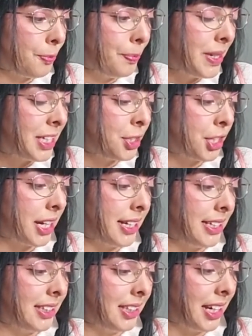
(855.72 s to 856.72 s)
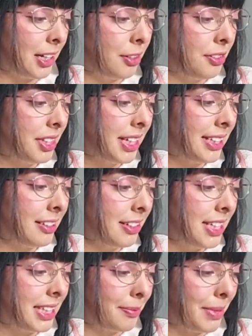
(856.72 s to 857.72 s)
picture is in a Gothic and
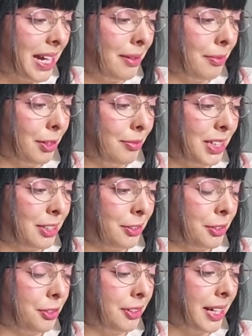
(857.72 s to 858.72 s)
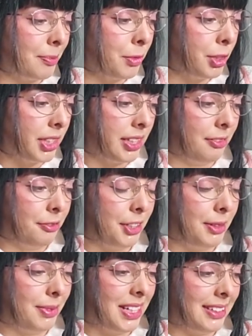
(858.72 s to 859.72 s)
Lolita Bible because you are a model for a
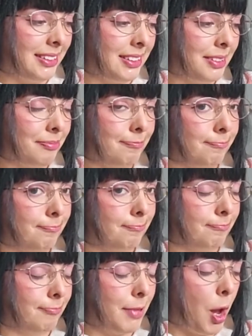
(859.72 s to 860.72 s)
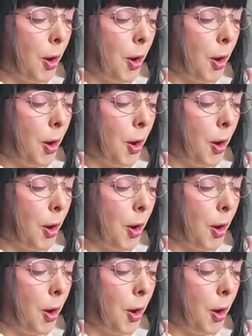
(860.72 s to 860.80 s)
brand. No.